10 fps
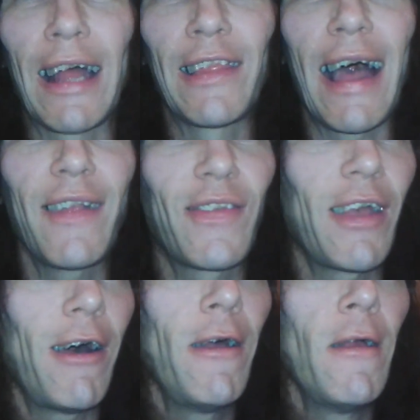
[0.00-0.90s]
got lots
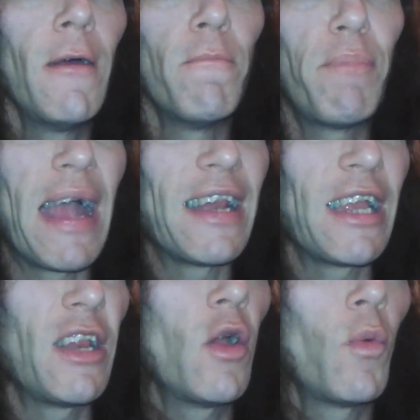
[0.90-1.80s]
of
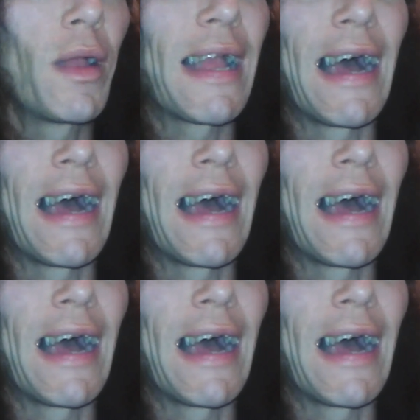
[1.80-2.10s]
bedding, we